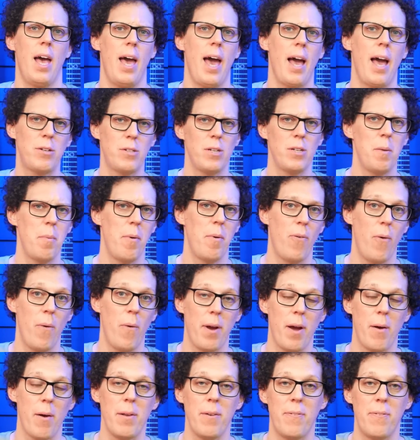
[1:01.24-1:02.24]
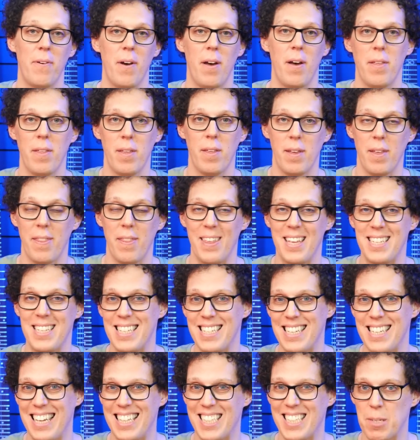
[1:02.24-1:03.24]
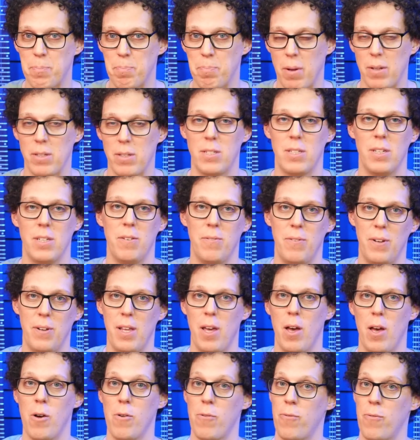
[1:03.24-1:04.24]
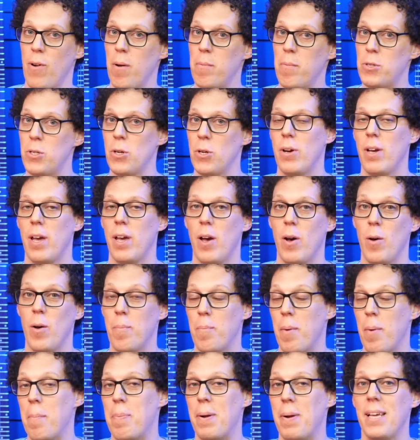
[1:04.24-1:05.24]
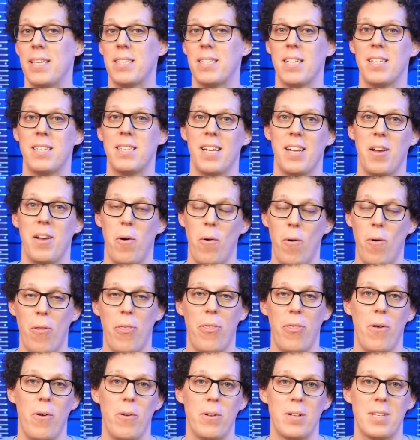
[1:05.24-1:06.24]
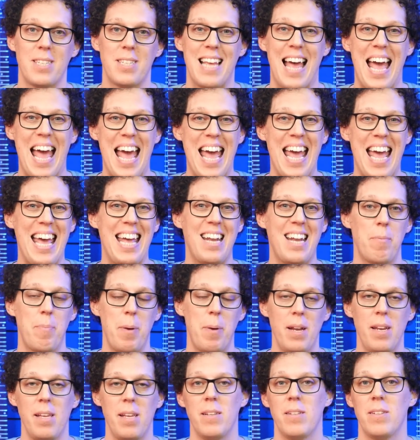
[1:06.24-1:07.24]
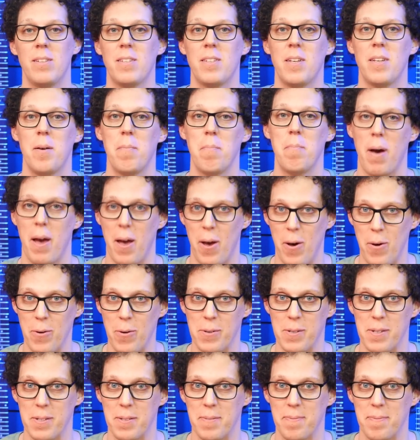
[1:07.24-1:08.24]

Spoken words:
Actually, before we go any further, this is a sponsored video from Joyo, but please consider all thoughts and opinions my own.